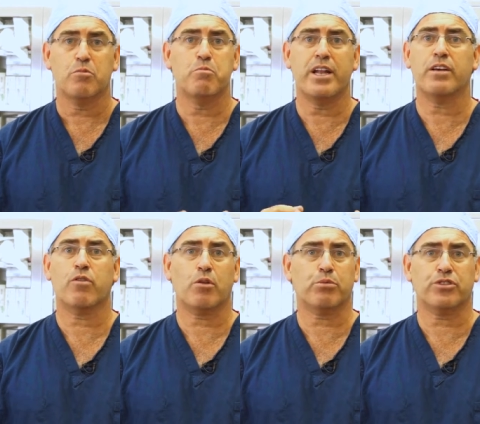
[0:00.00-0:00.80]
many
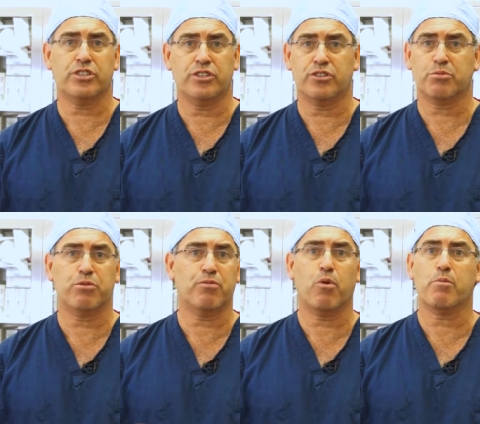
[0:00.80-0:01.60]
of our procedures
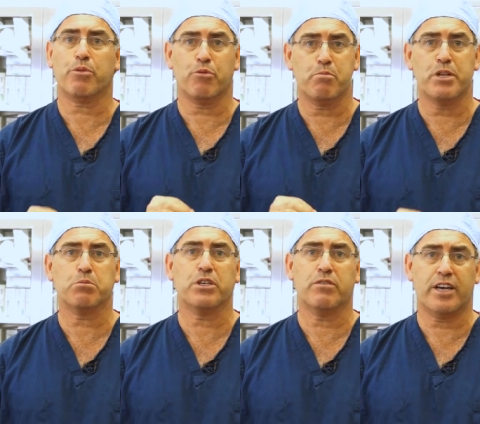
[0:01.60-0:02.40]
performed through a
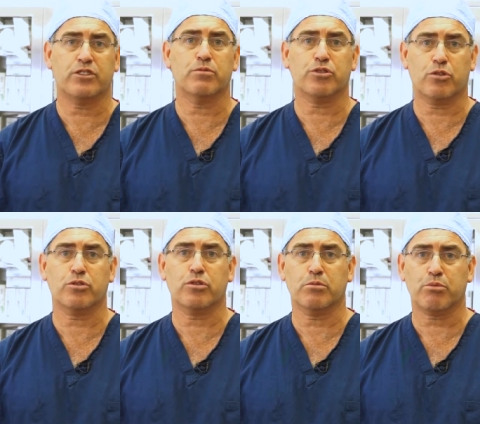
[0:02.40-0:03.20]
minimally invasive
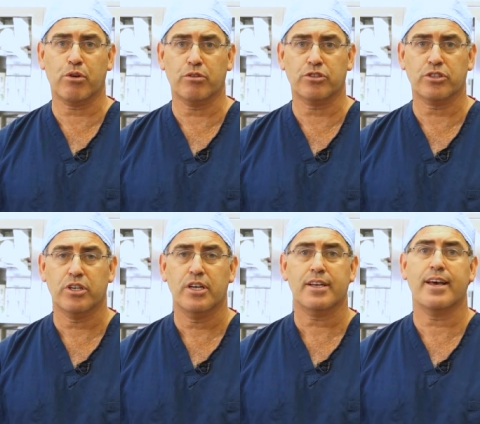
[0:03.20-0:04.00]
surgical
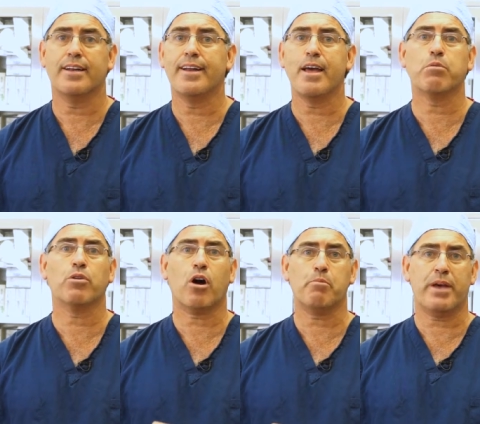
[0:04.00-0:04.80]
approach can
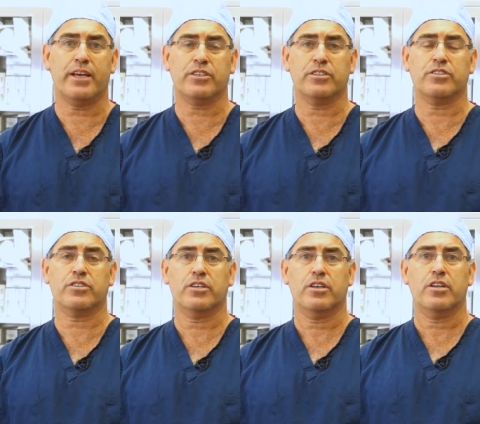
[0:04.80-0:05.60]
enable our
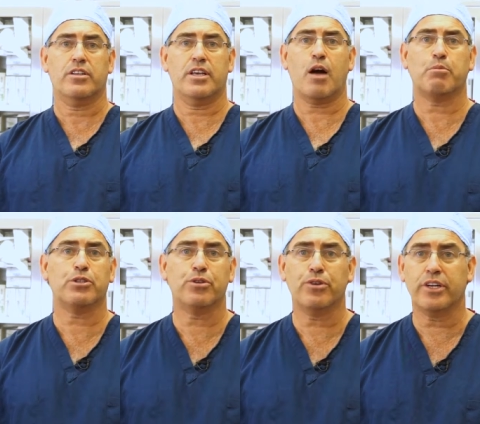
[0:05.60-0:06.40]
patients the
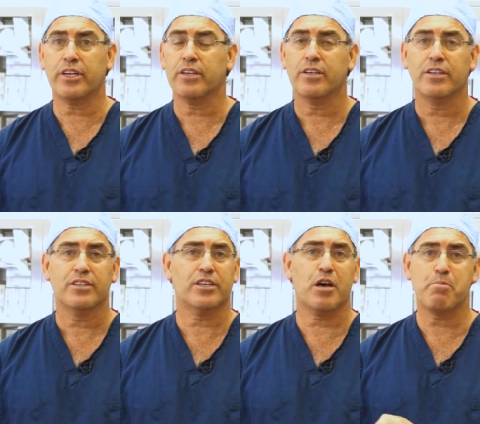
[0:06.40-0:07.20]
opportunity
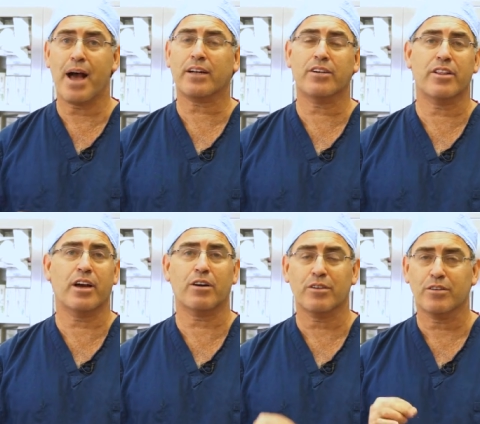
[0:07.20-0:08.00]
to get back to
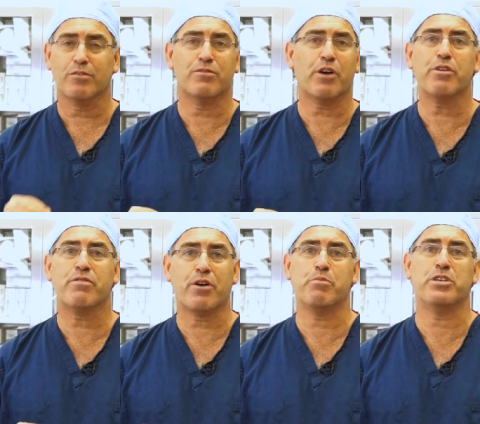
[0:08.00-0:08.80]
their very,
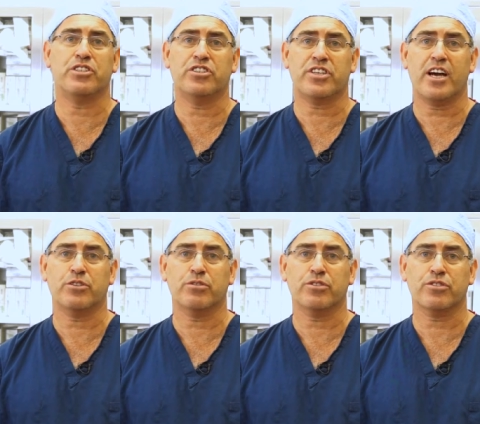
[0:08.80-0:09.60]
very busy
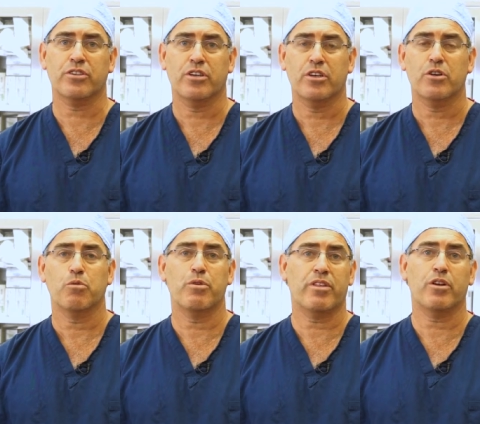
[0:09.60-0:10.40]
schedules
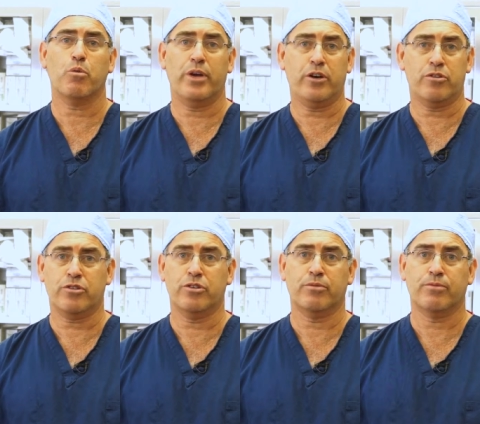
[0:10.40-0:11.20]
within a week or
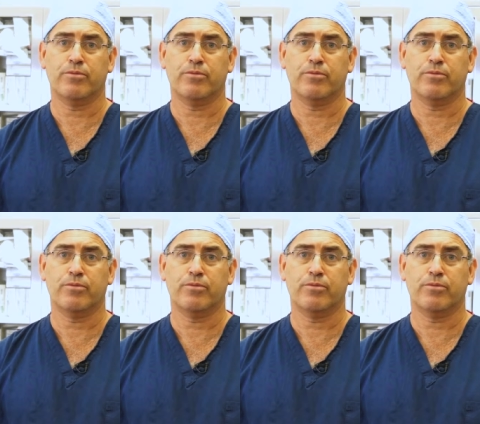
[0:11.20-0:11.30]
two.